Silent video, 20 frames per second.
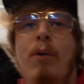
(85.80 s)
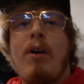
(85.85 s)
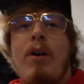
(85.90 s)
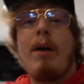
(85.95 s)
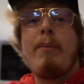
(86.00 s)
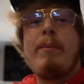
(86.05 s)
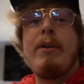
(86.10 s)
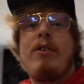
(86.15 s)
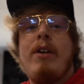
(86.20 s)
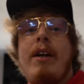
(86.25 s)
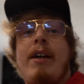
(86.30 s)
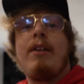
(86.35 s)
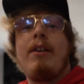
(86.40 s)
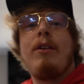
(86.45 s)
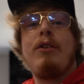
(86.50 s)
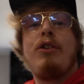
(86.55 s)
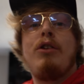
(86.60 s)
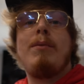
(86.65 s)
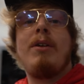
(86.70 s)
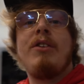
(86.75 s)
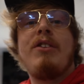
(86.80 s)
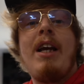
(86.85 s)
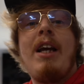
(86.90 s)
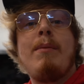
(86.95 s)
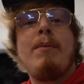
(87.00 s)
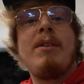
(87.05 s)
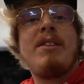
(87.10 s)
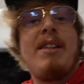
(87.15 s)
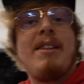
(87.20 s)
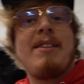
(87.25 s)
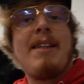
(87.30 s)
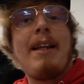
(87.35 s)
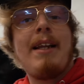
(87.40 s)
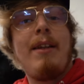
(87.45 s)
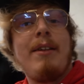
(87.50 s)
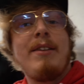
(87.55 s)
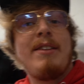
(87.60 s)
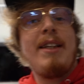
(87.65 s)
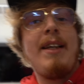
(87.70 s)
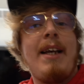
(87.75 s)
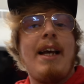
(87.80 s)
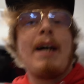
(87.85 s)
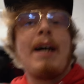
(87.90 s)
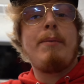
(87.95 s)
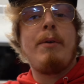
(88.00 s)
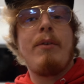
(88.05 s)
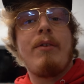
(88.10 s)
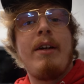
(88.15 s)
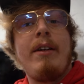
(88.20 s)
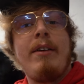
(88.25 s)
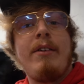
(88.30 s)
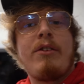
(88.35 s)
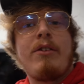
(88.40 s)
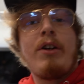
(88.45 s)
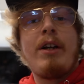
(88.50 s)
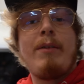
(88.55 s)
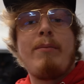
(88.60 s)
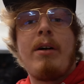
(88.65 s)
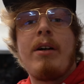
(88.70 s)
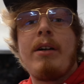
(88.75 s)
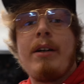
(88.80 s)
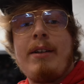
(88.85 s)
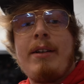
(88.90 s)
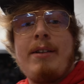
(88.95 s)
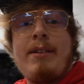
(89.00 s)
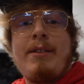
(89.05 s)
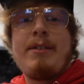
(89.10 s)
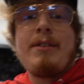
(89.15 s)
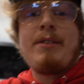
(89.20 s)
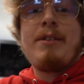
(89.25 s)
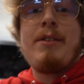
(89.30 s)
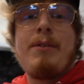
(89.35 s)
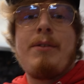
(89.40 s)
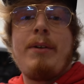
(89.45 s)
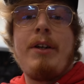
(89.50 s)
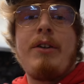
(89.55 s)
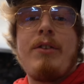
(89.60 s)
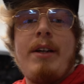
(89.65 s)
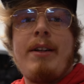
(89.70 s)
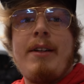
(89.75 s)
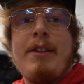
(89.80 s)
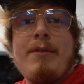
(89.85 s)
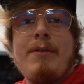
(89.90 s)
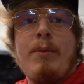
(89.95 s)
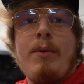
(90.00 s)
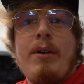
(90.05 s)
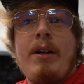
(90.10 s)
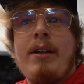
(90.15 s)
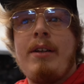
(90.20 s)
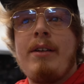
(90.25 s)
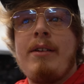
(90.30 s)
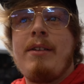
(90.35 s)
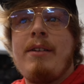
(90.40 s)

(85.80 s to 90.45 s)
woke up, he drank a little too much. Aim Assist LLC copyright trademark. we drank this morning.